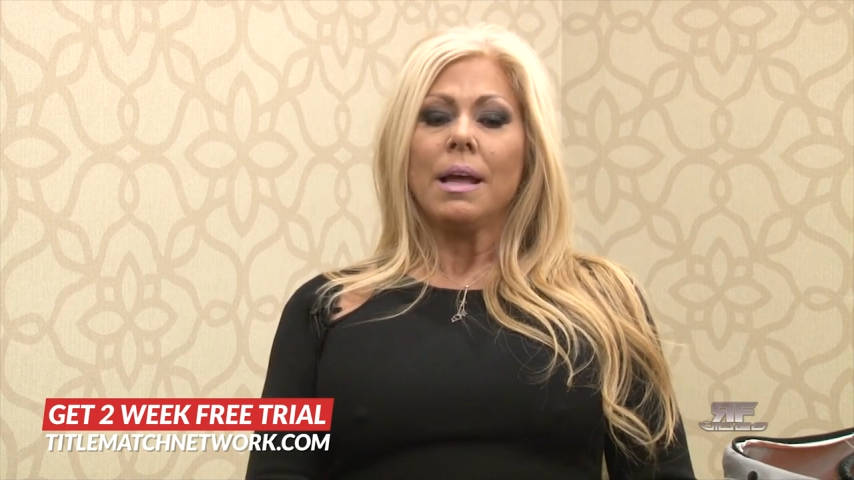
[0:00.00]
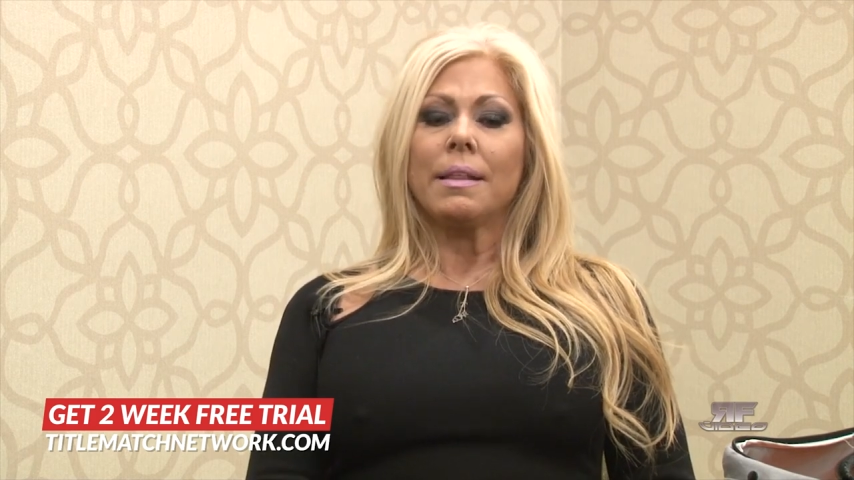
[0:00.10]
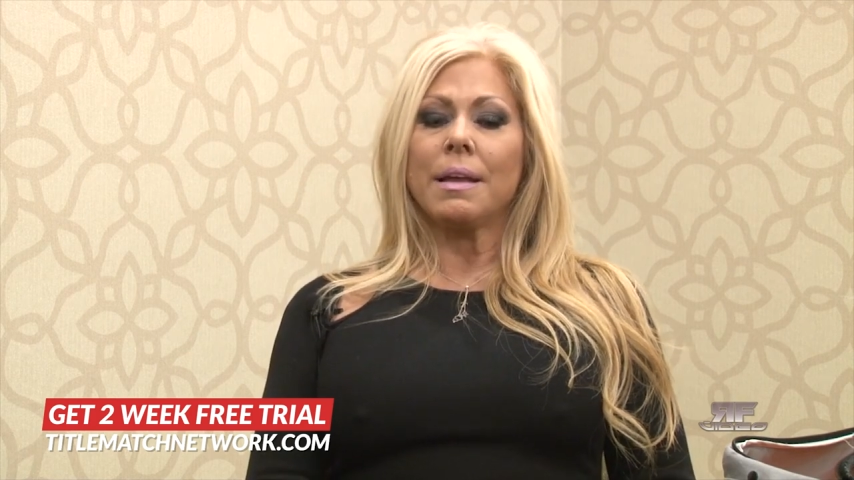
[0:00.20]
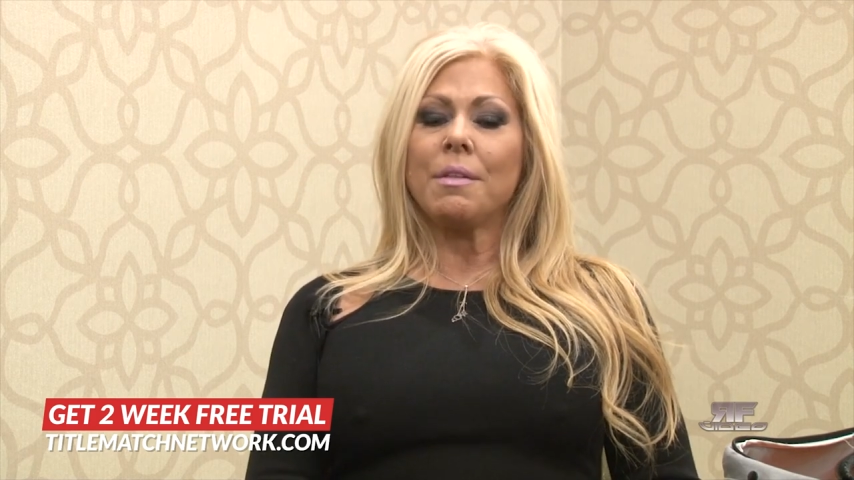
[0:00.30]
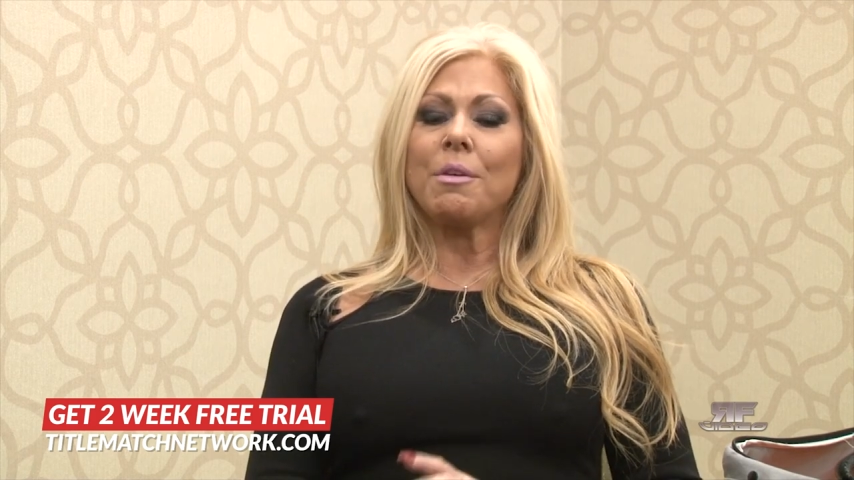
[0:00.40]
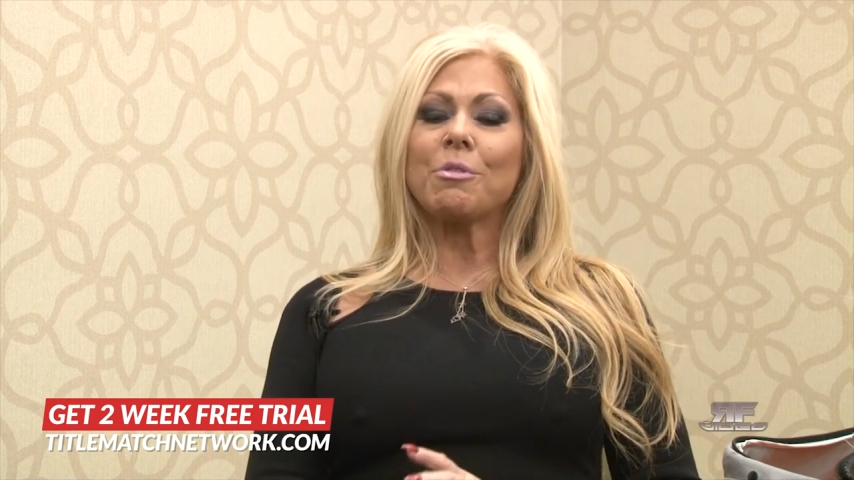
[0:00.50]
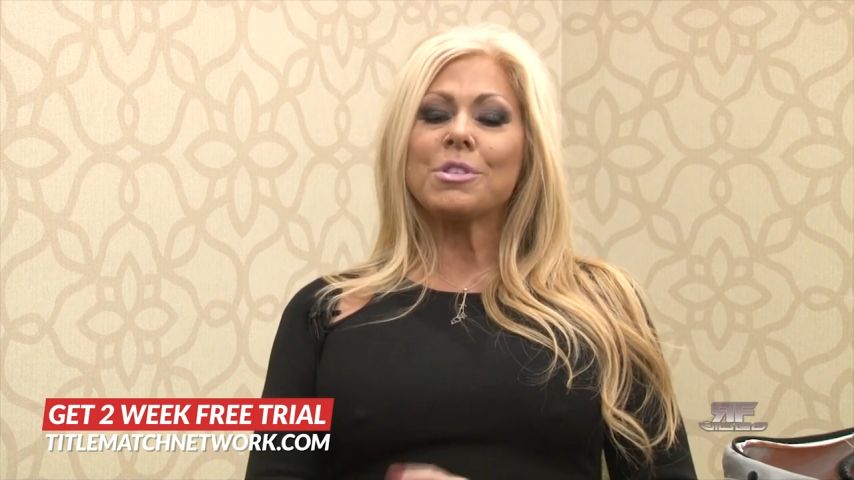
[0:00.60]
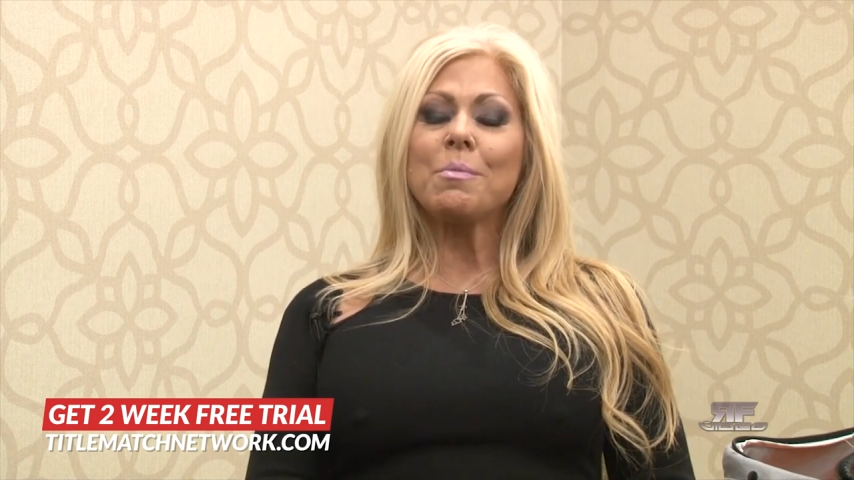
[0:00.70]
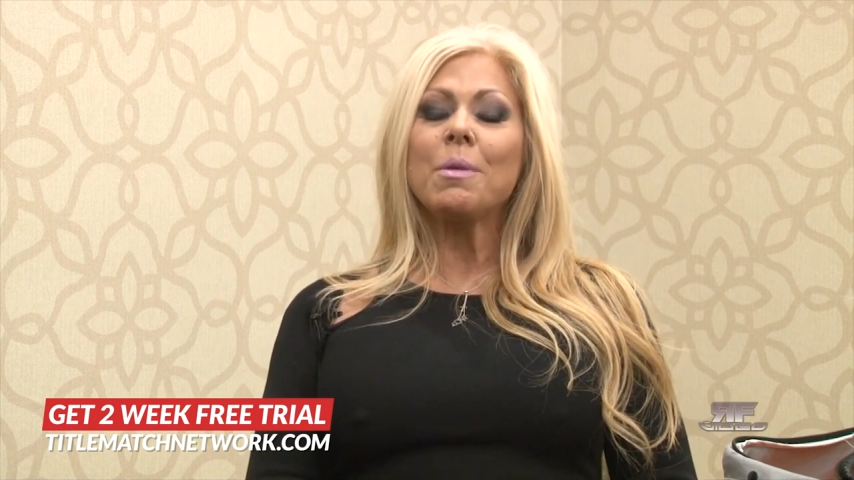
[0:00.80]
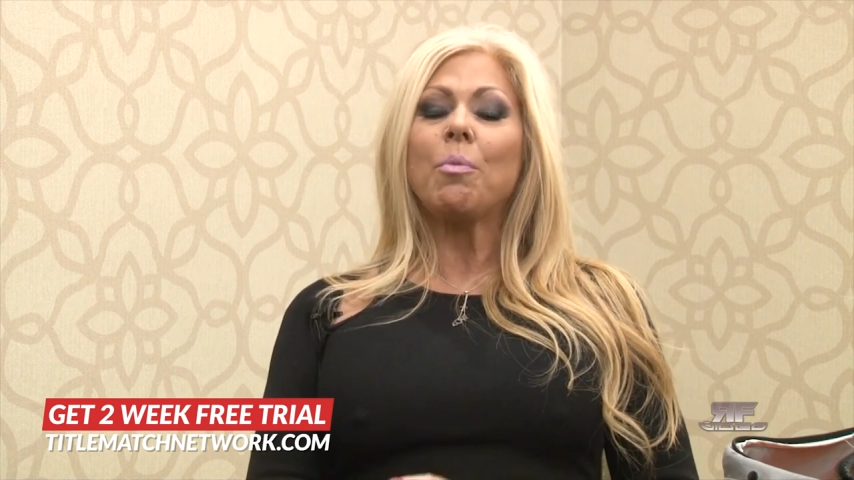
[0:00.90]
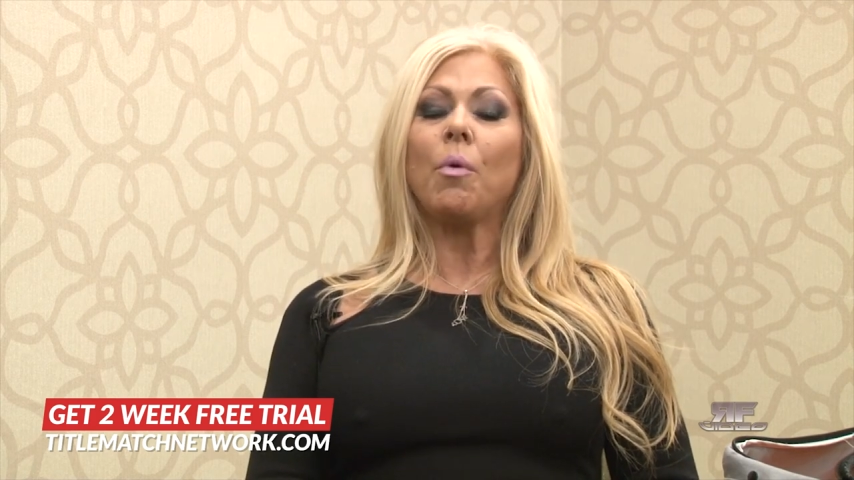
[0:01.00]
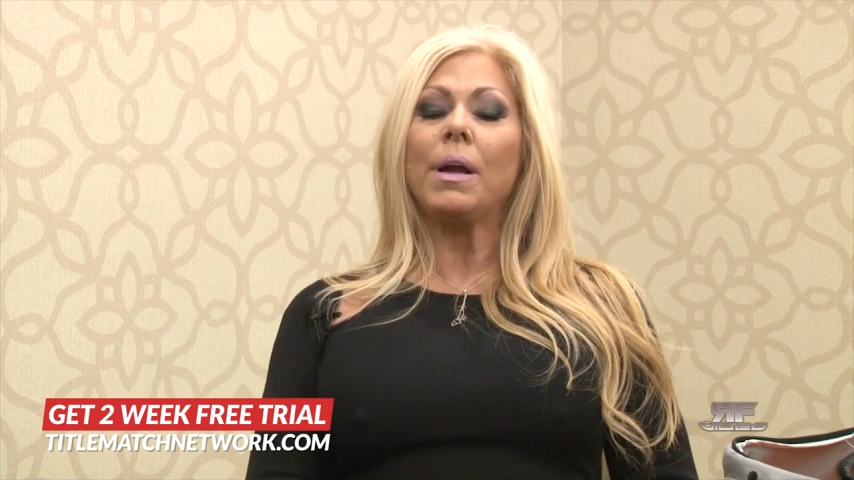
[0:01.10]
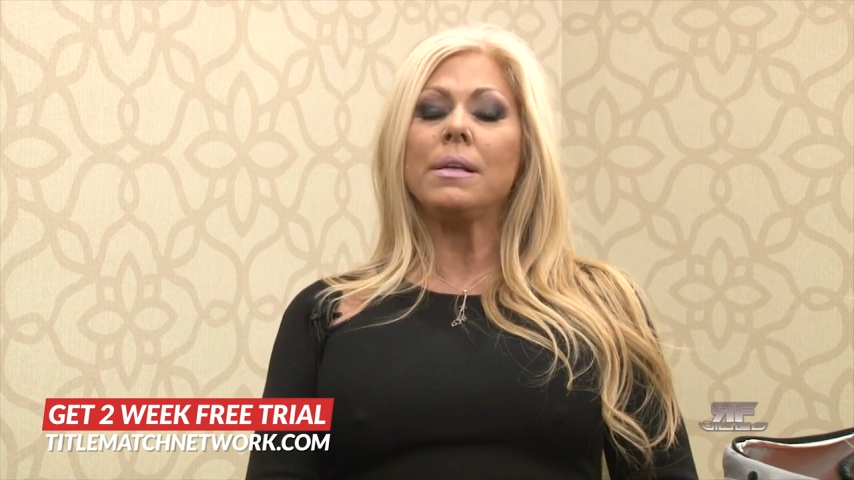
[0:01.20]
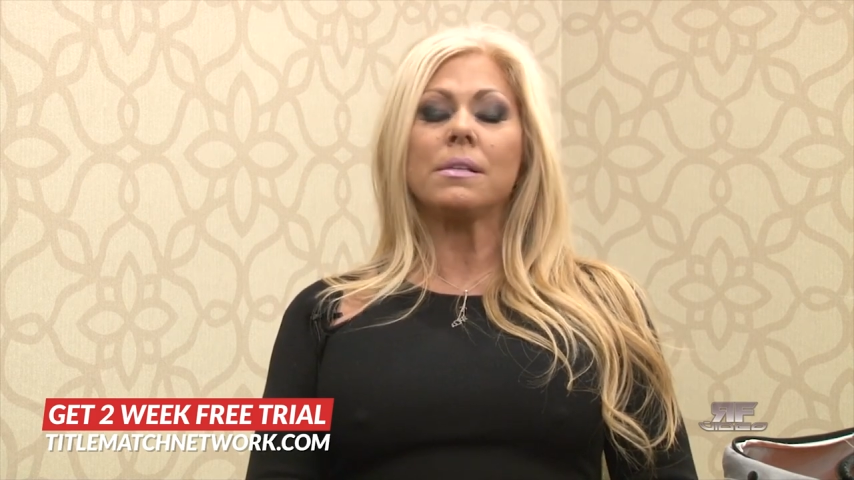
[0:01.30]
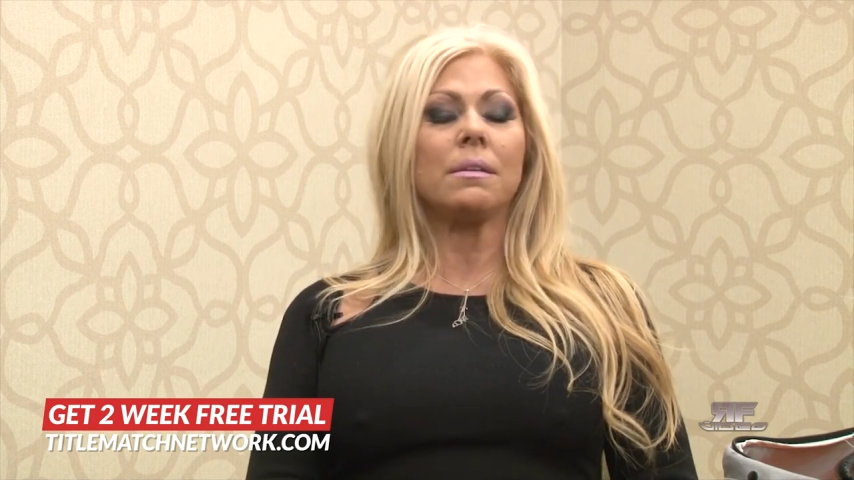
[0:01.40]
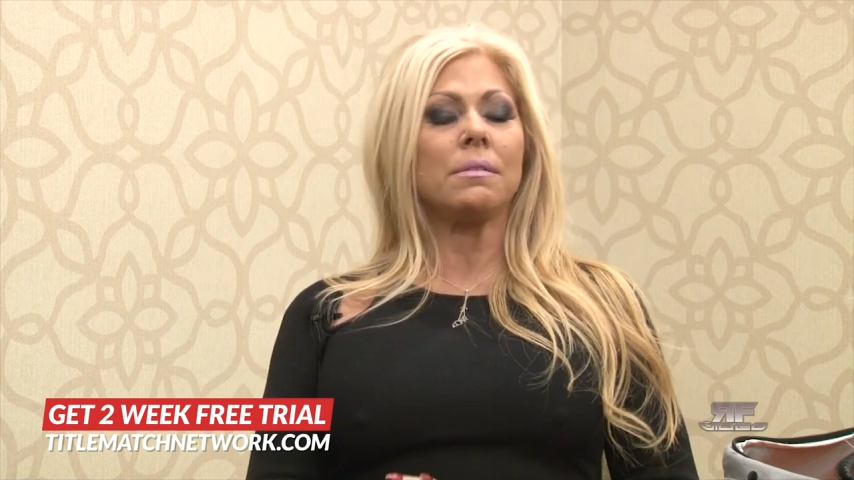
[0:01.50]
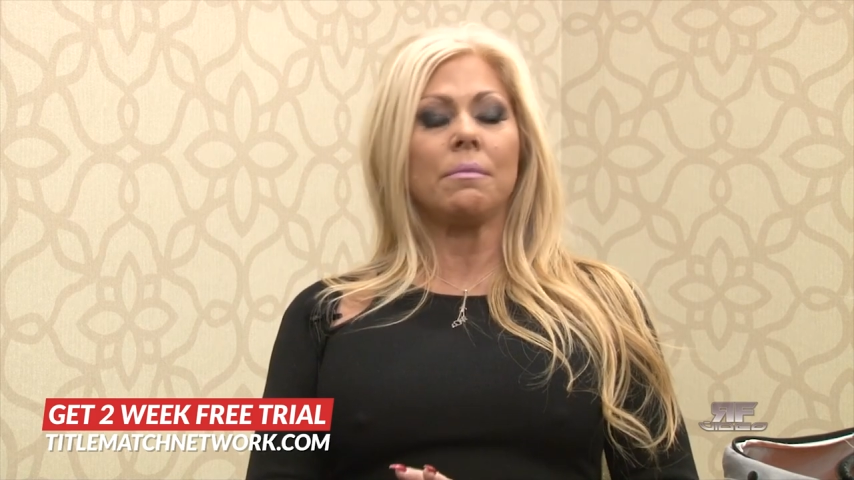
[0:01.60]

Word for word: there were some of the boys,